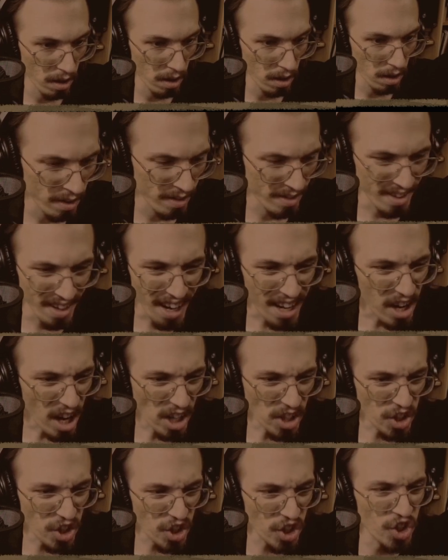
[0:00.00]
Did I not
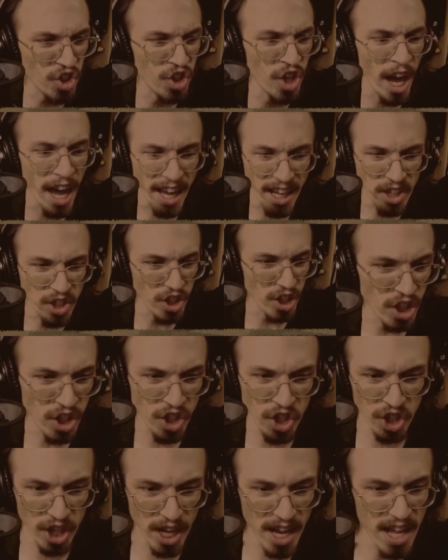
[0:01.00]
just change this?
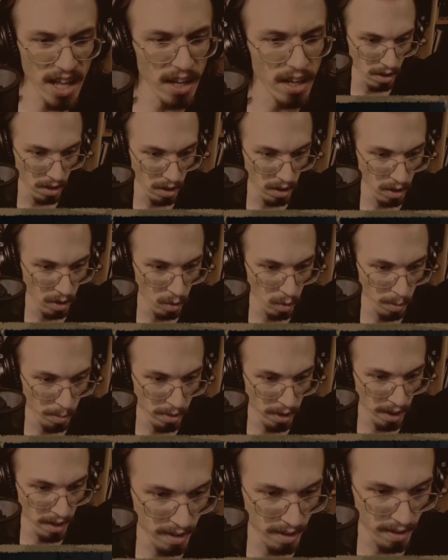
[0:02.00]
Oh,
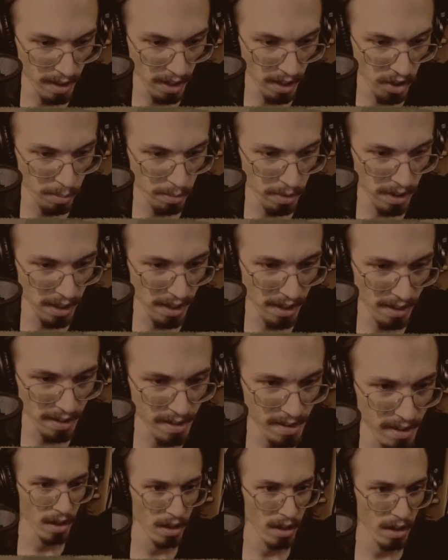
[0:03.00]
replace,
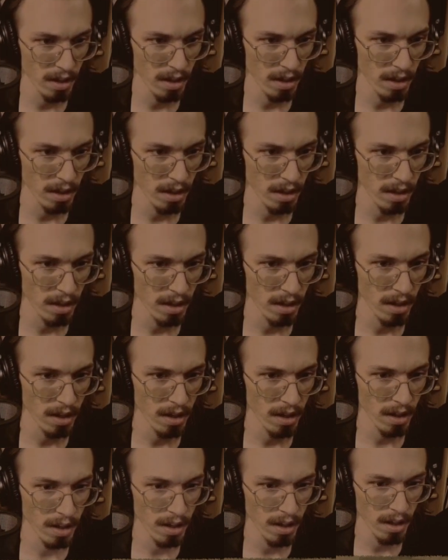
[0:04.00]
please.
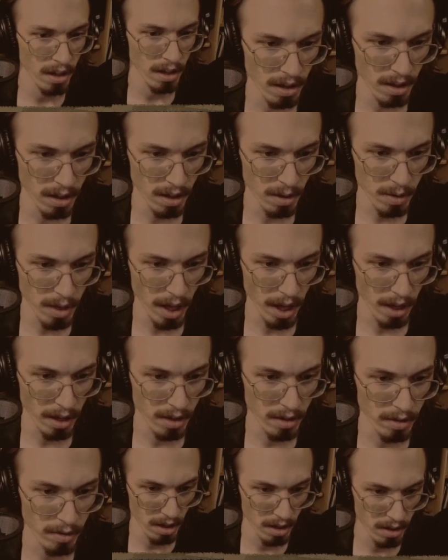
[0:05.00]
Okay,
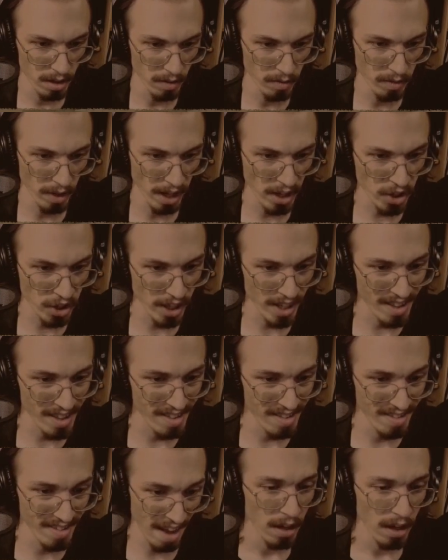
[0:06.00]
great. The flashlight's
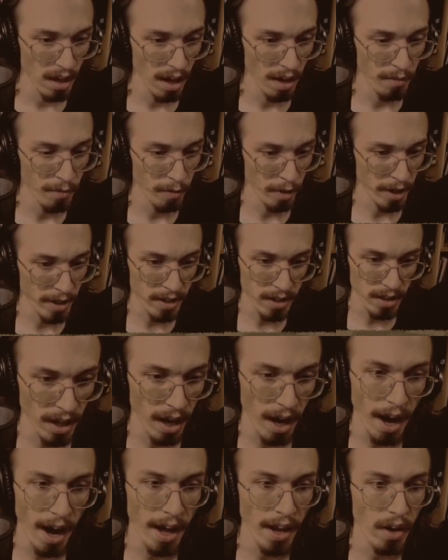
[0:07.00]
dead, and frankly,
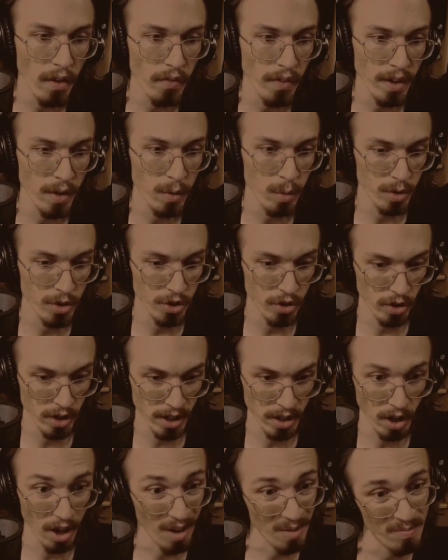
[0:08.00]
I don't think we're turning
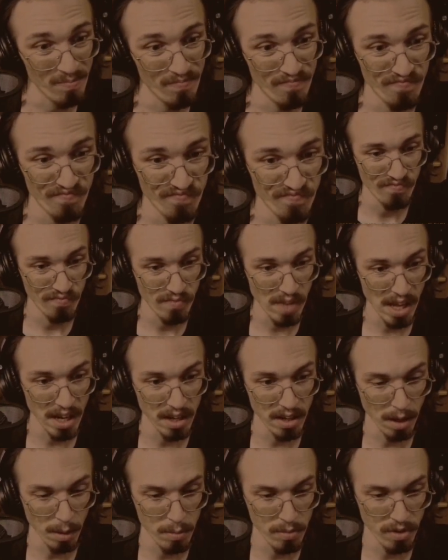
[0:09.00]
it on
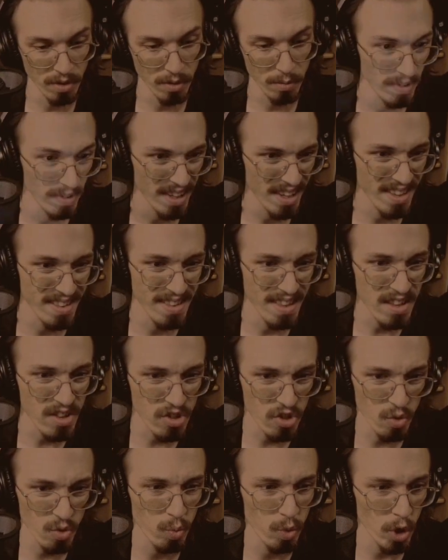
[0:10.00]
anytime soon. Is this
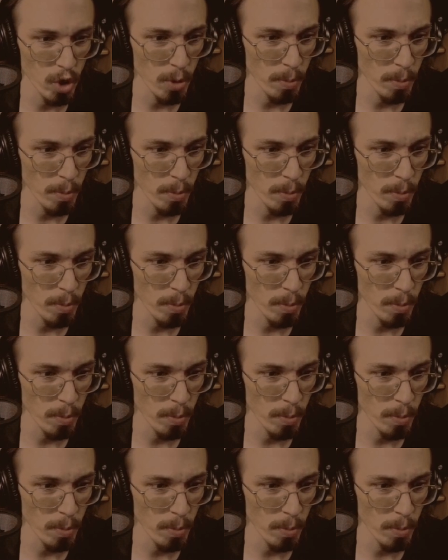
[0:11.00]
the room I